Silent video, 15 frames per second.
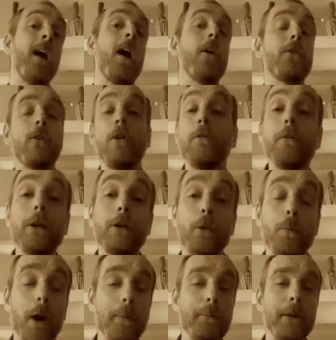I was covering all
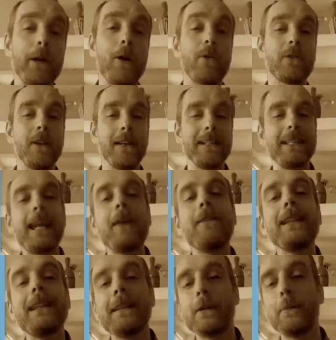my bills, and I did have
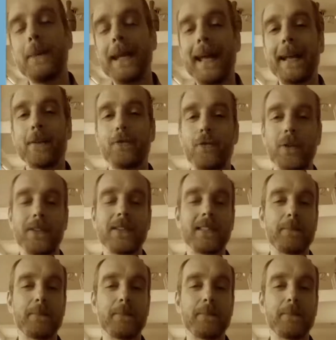a little bit extra to